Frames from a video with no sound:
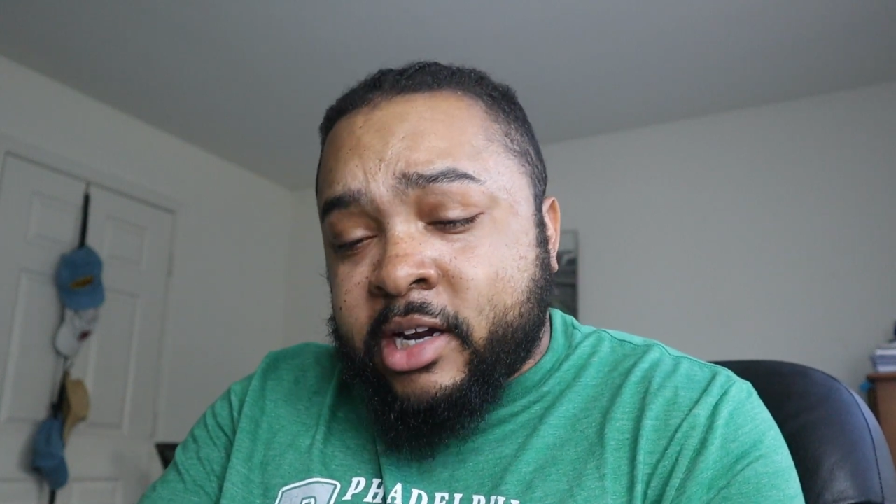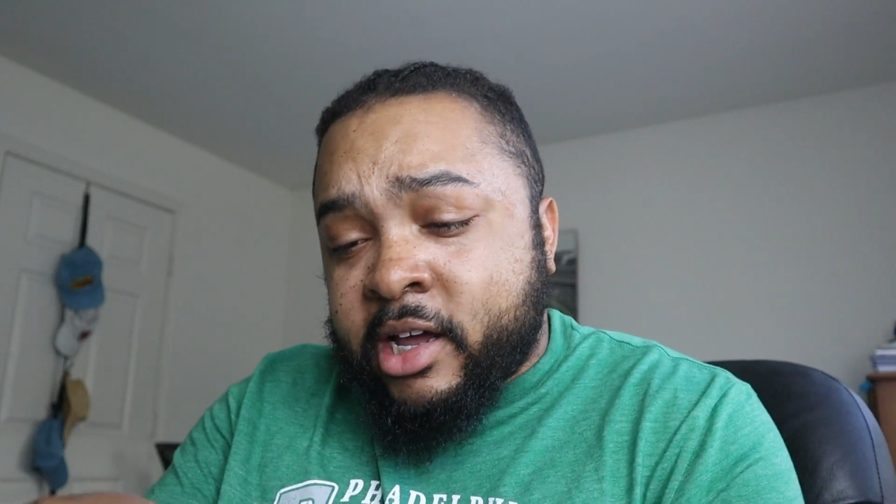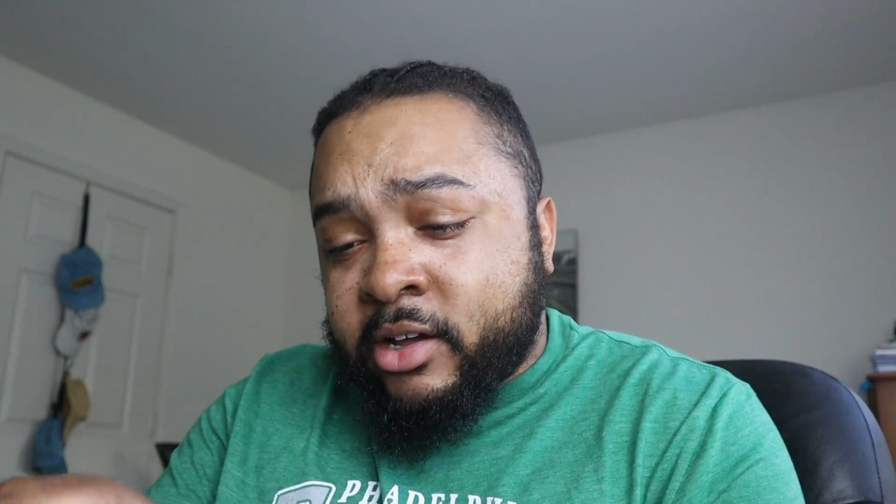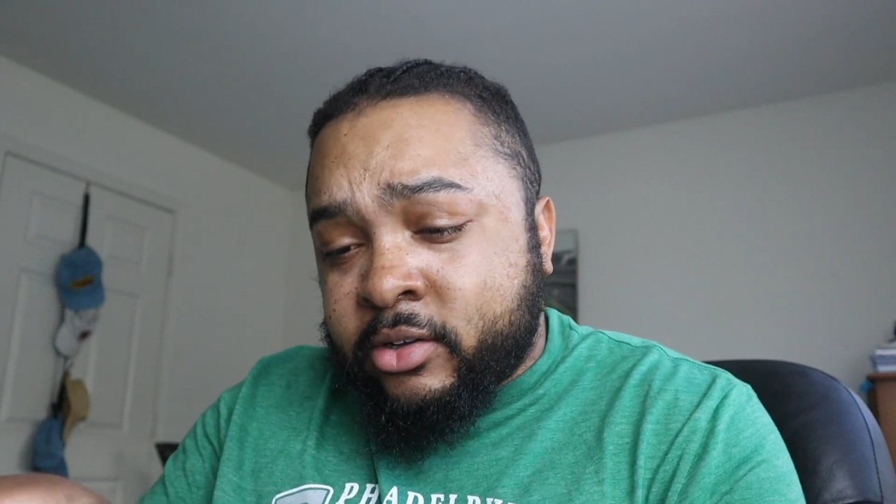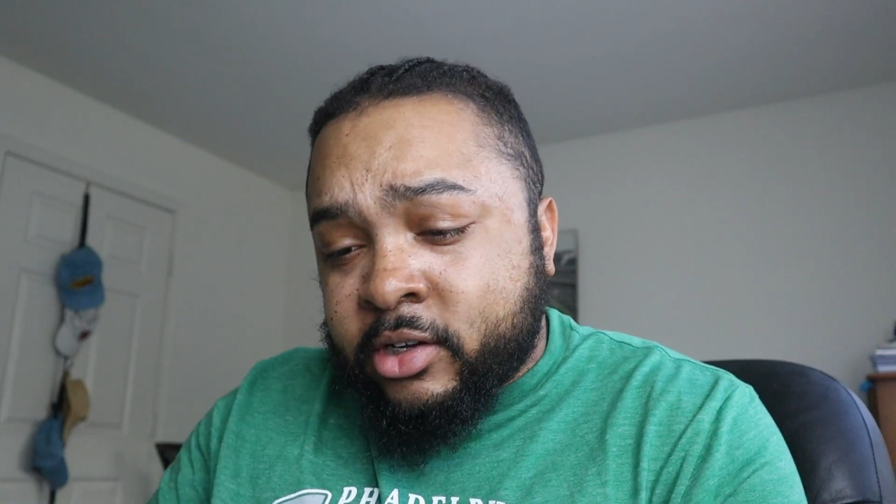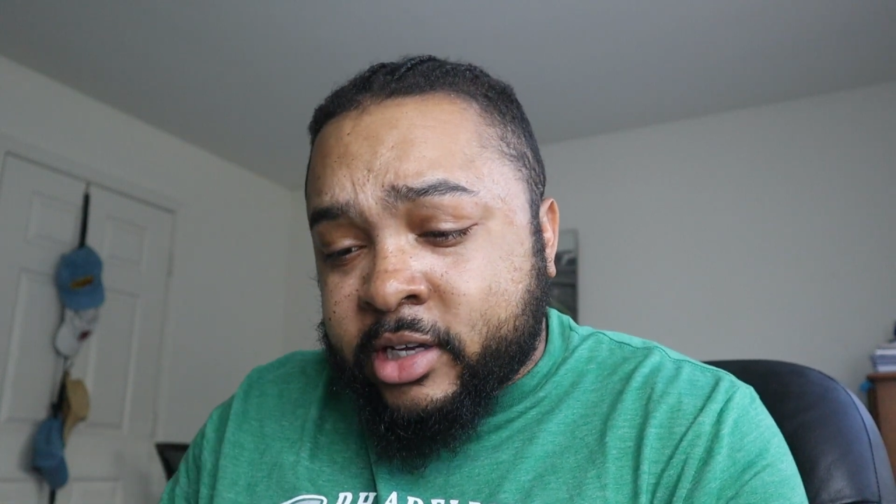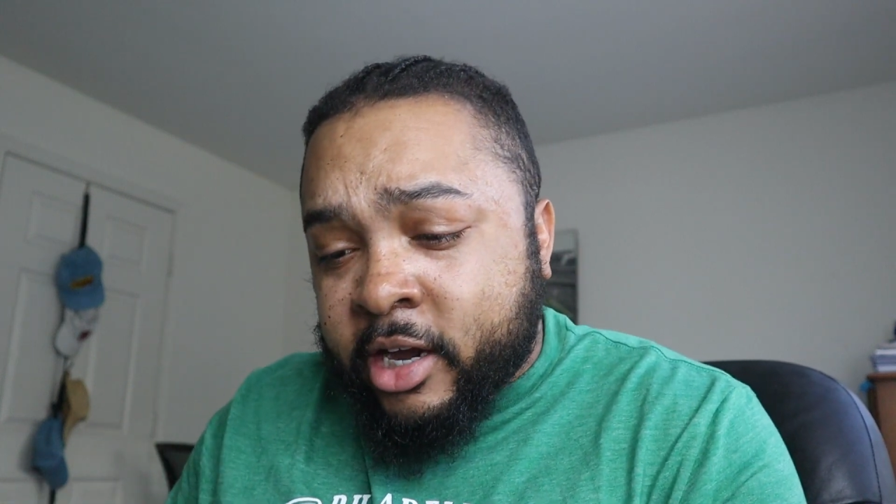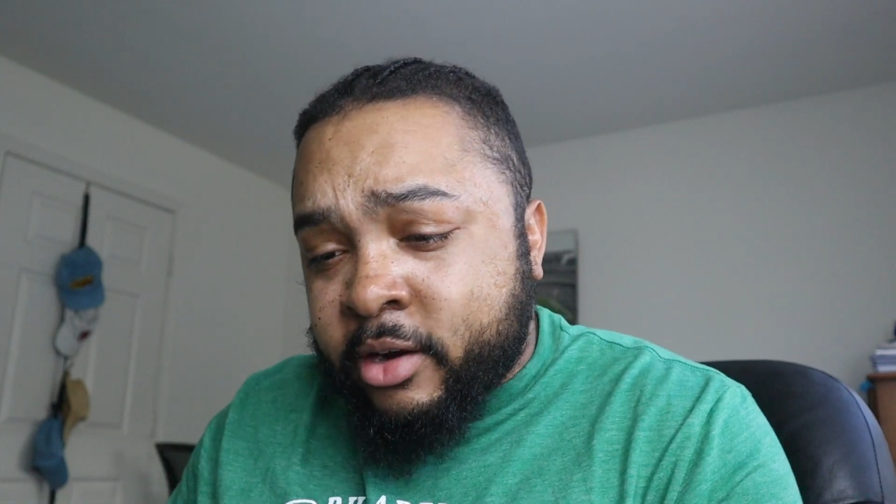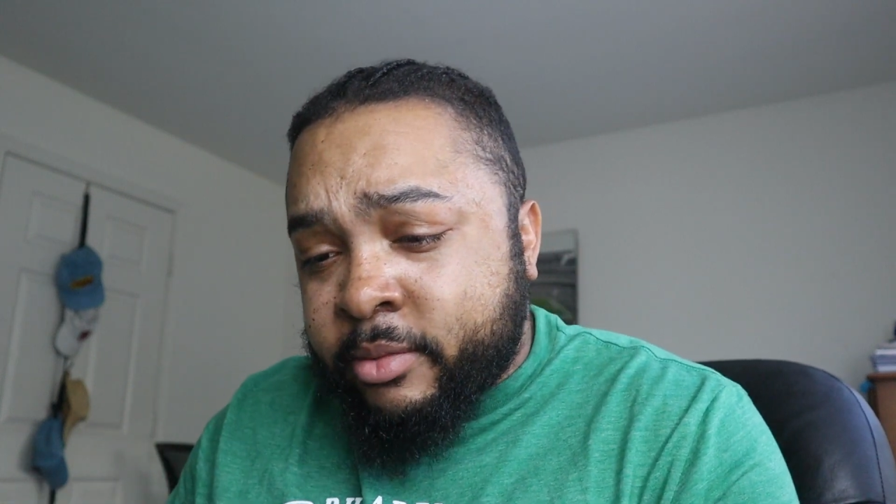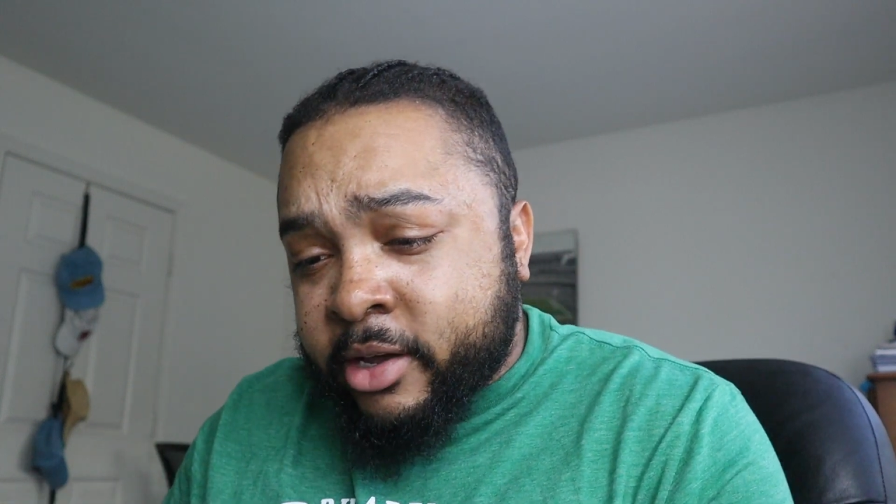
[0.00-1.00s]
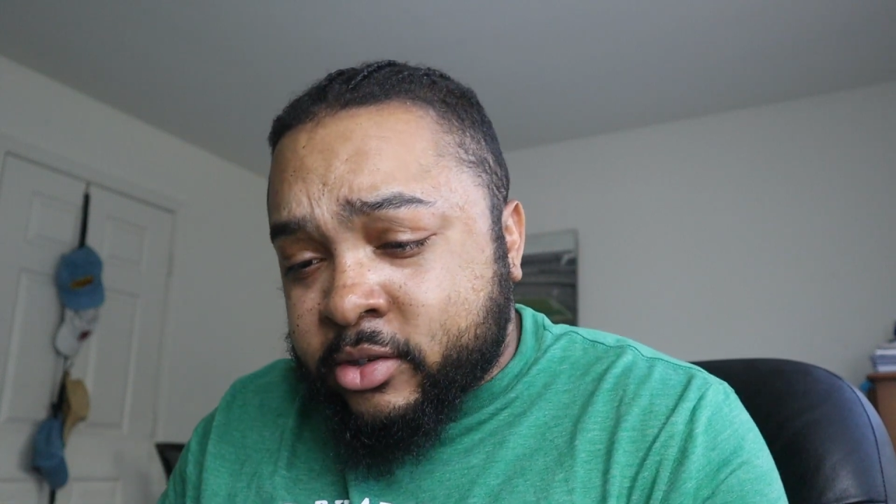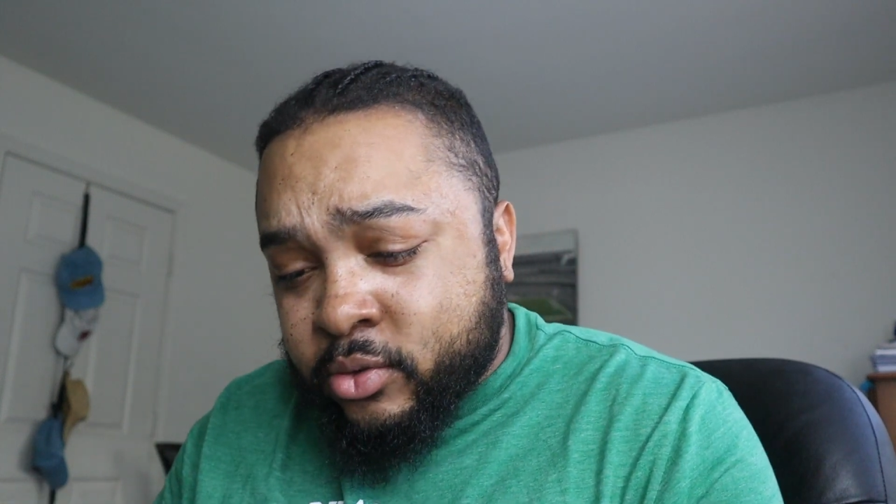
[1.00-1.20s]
now there's got AirPods.